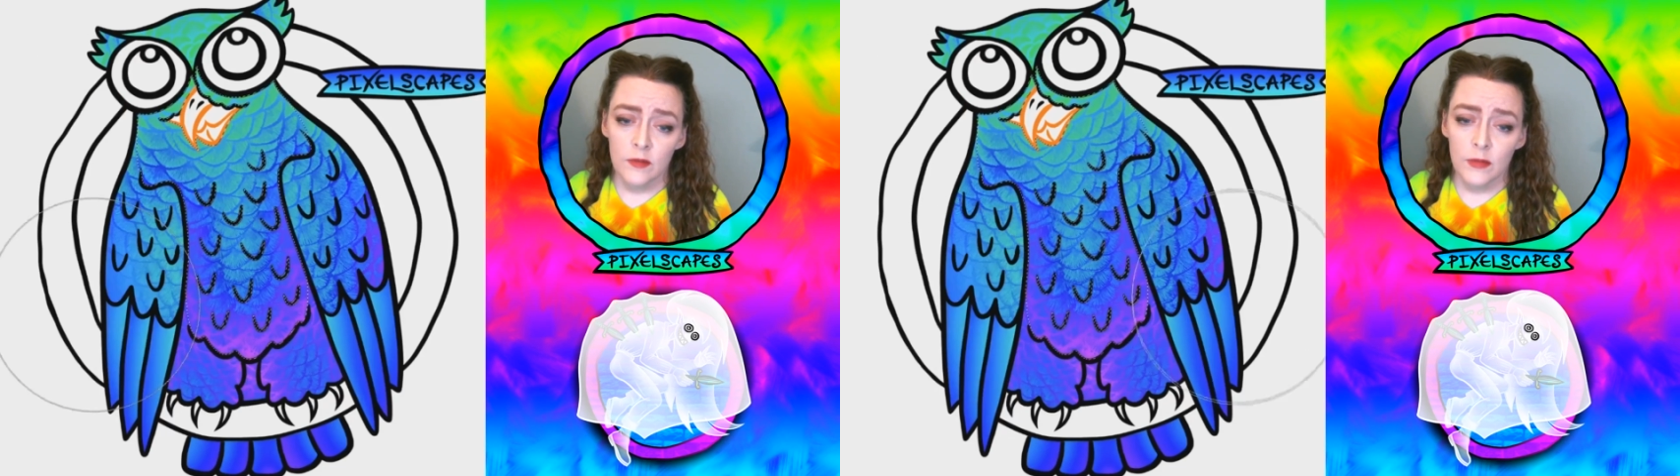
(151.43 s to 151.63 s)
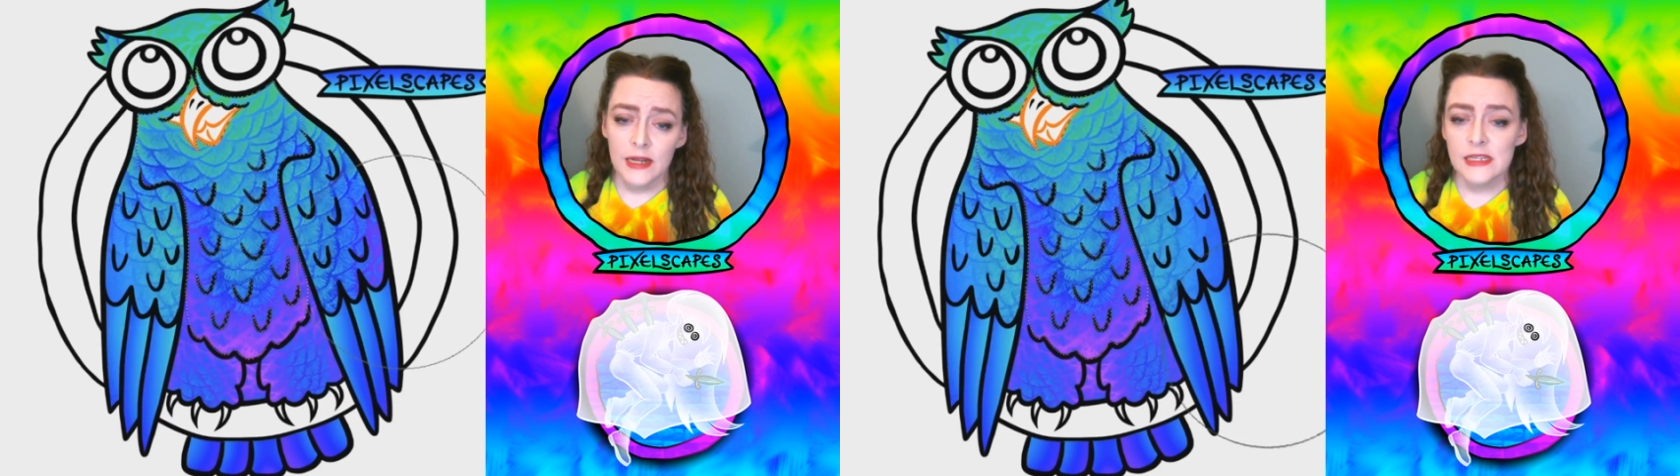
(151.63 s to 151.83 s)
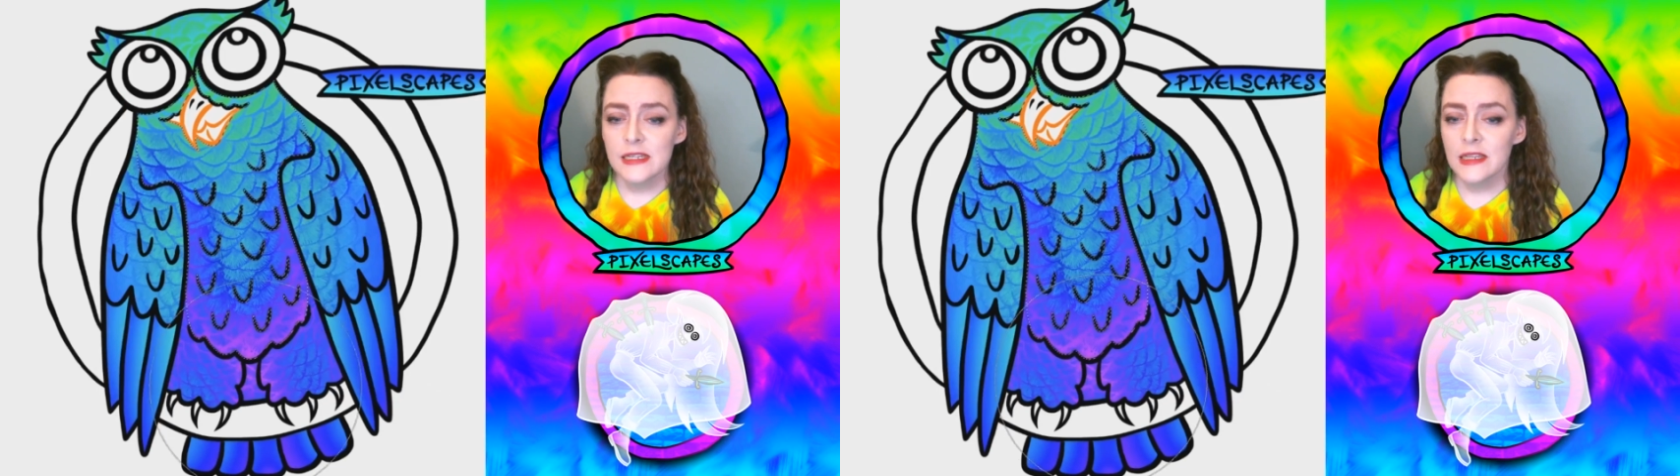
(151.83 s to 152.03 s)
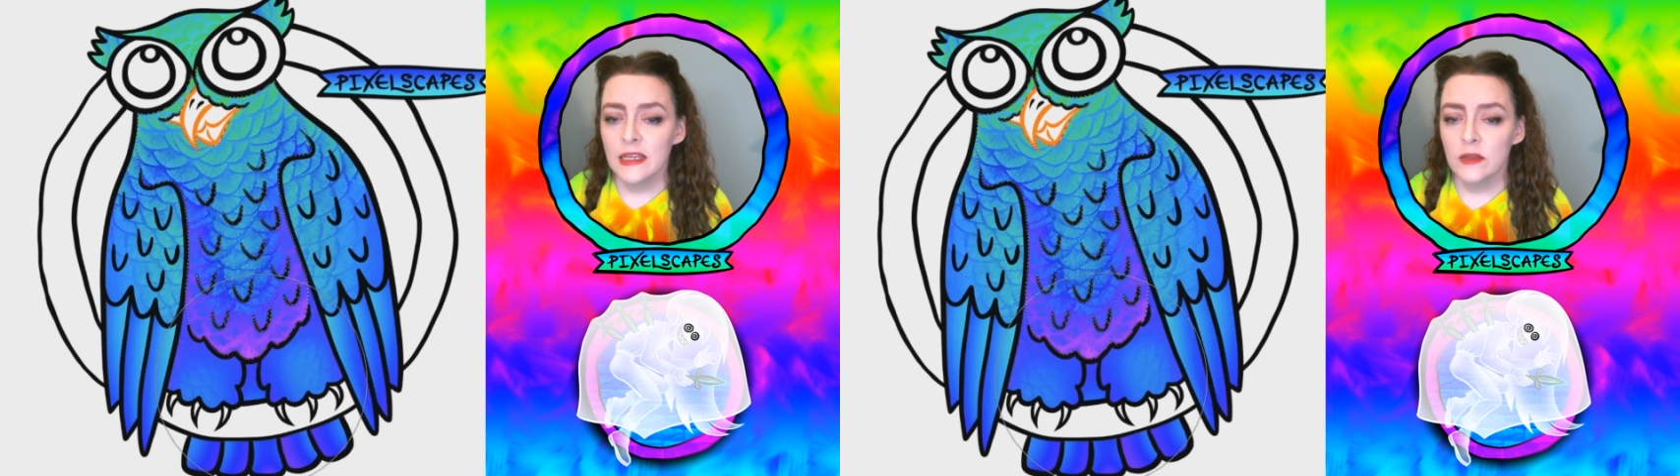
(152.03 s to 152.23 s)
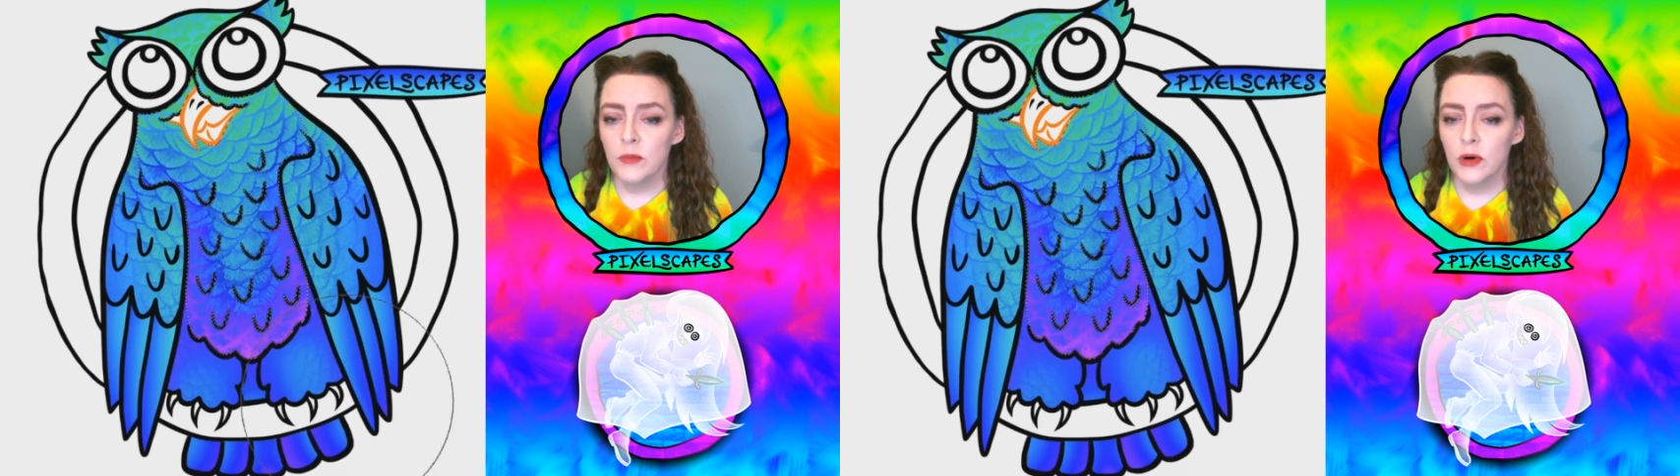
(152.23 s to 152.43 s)
But I didn't
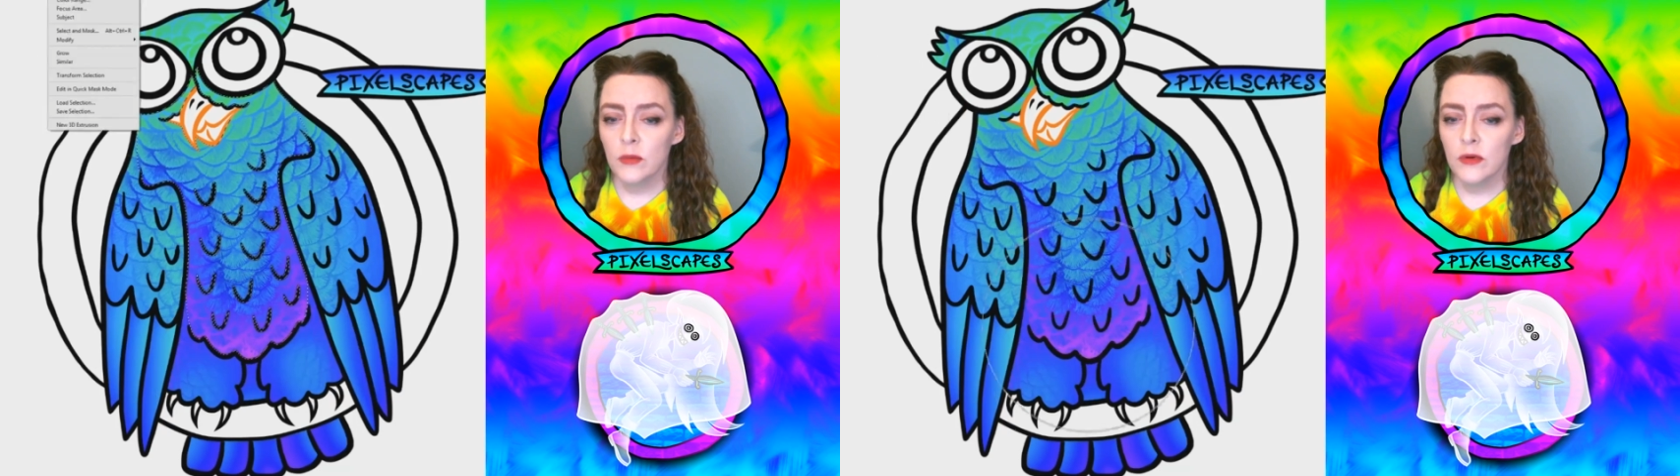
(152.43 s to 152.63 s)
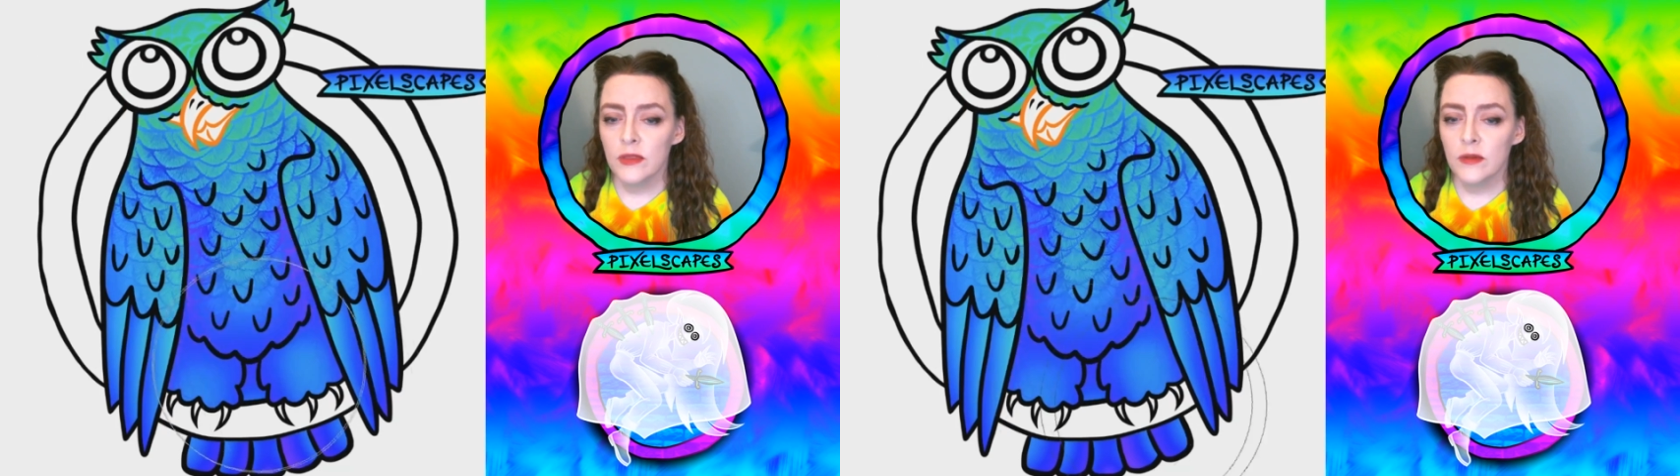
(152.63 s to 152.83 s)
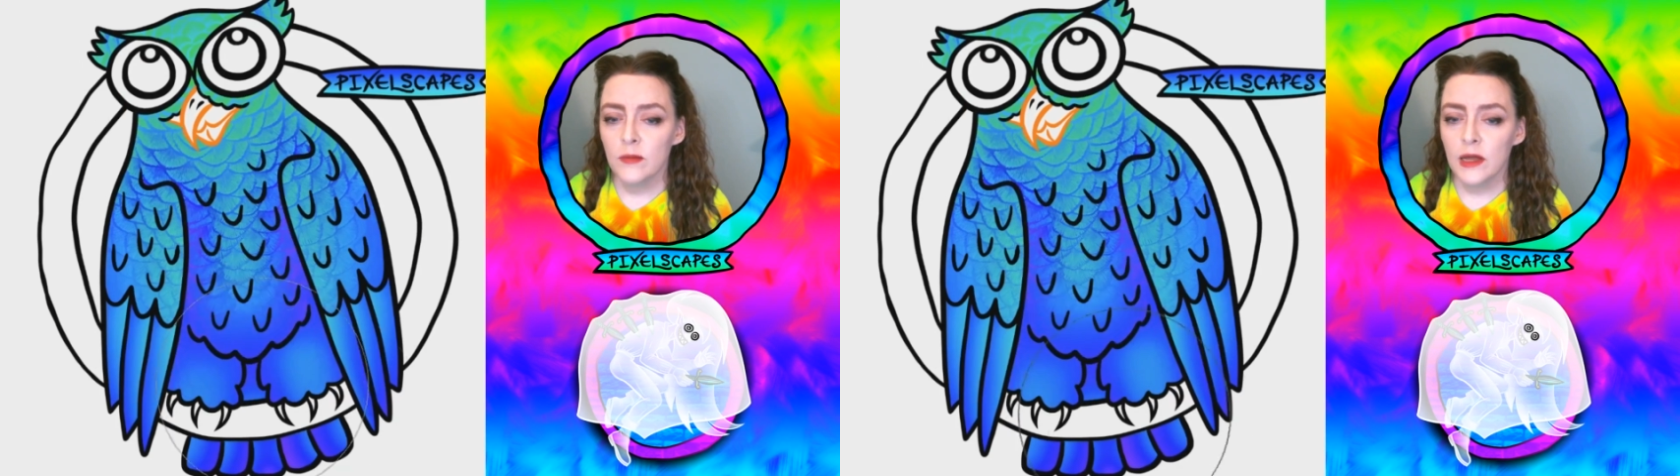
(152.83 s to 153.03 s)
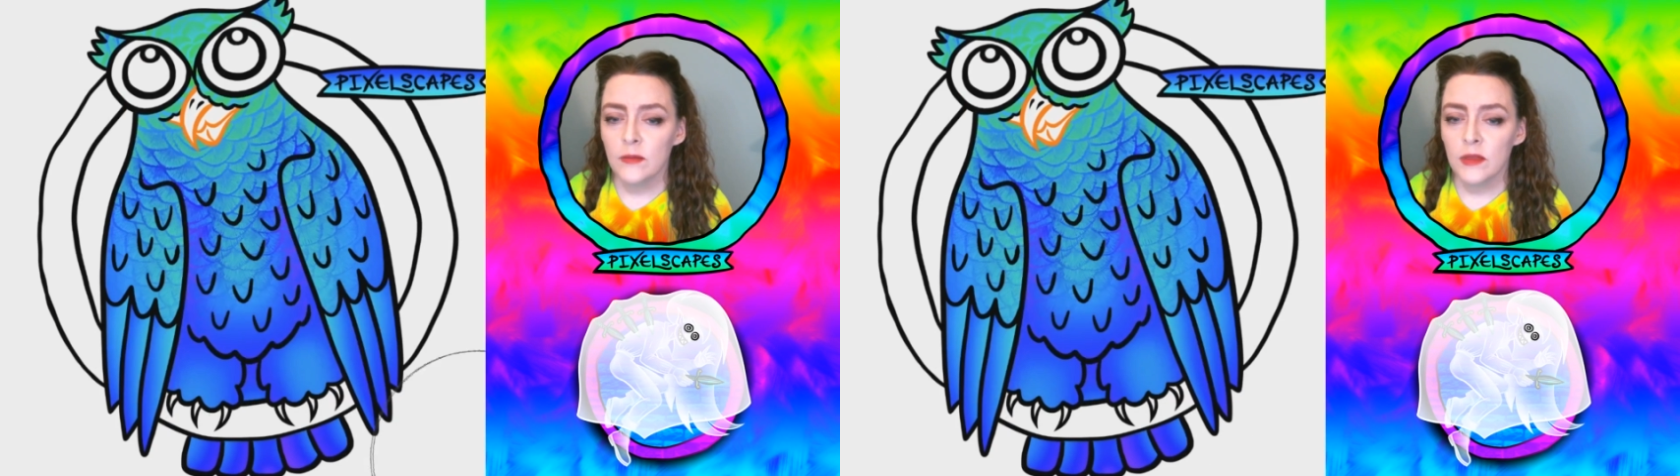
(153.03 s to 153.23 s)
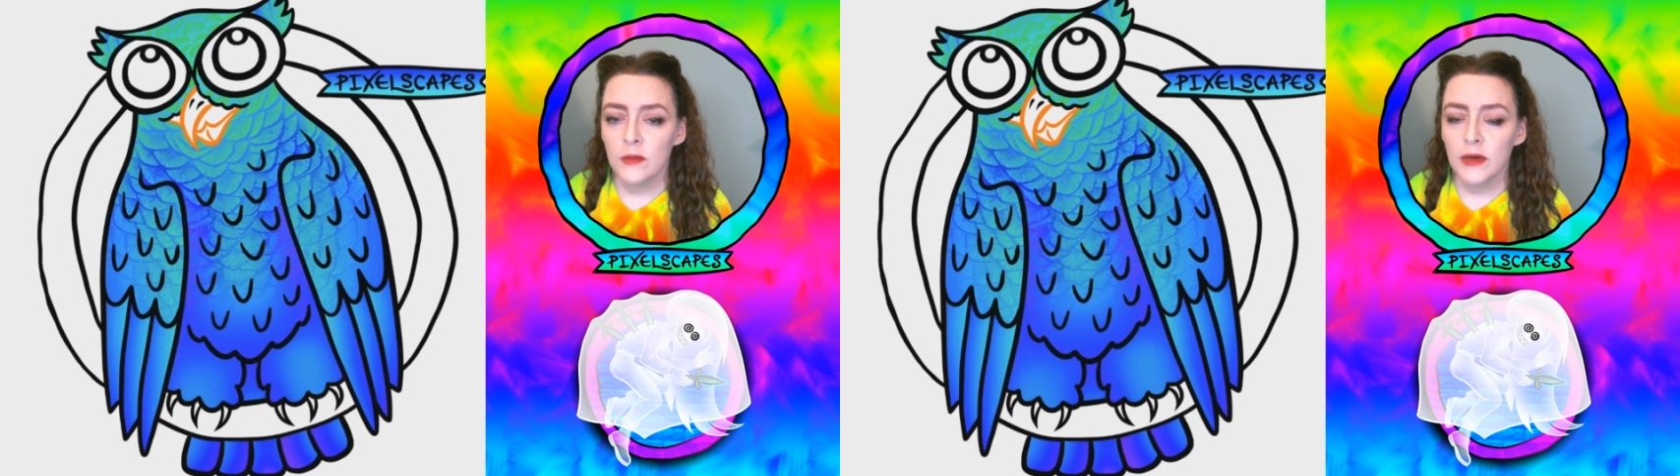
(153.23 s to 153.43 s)
like the purple at the
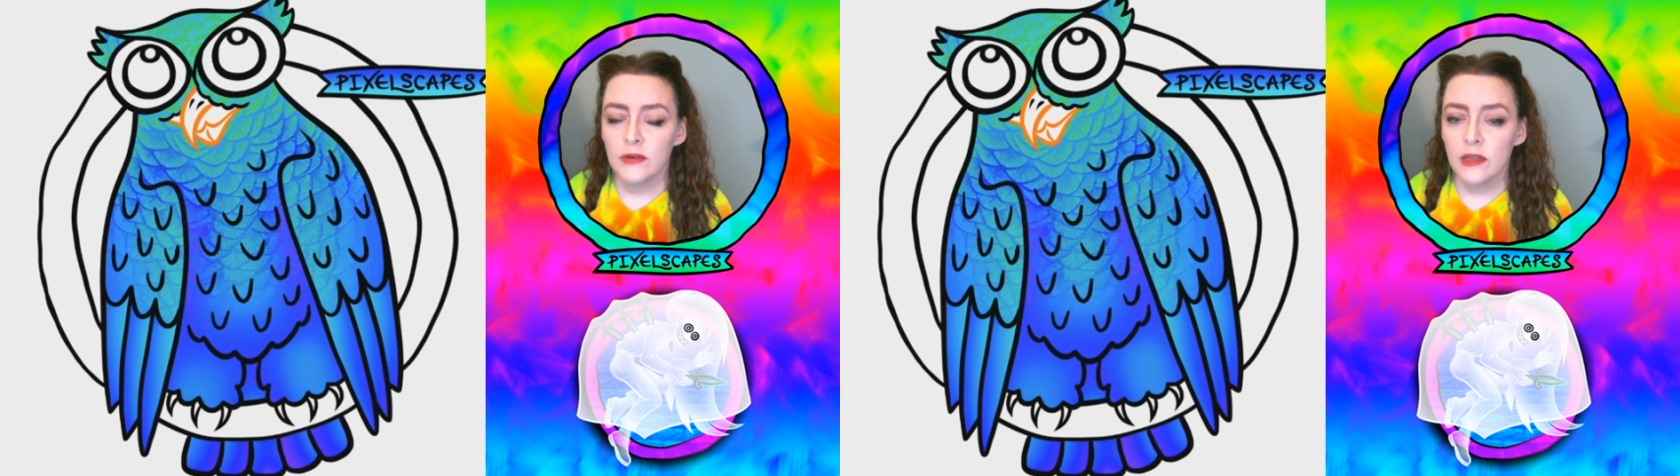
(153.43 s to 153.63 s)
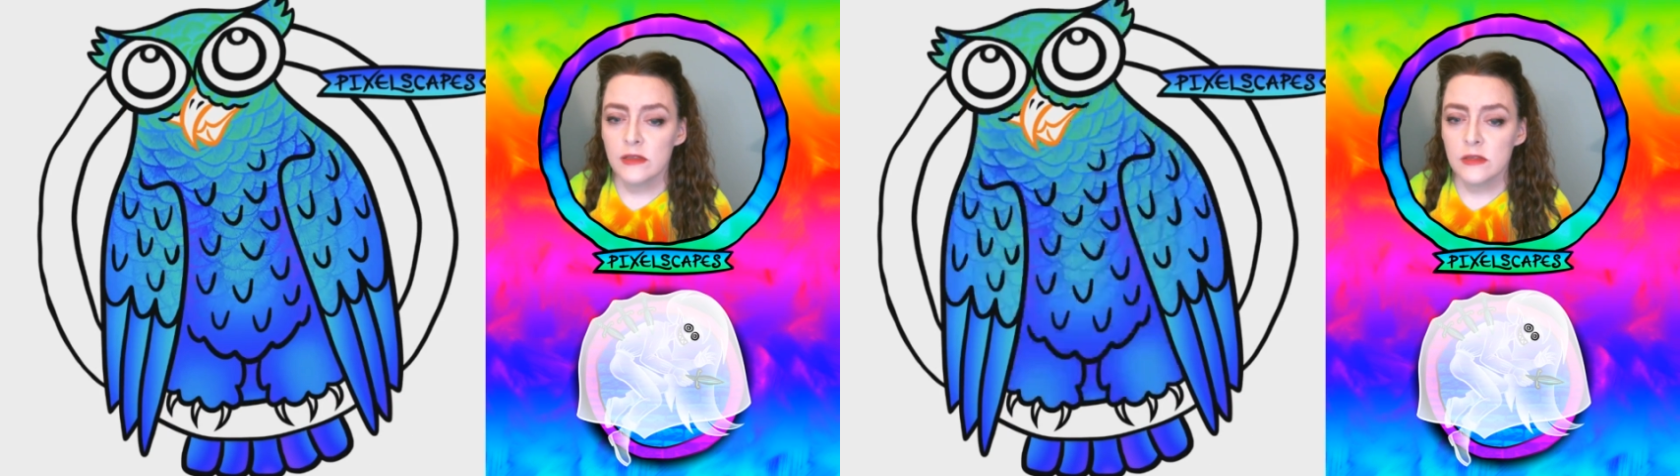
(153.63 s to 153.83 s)
bottom of the belly,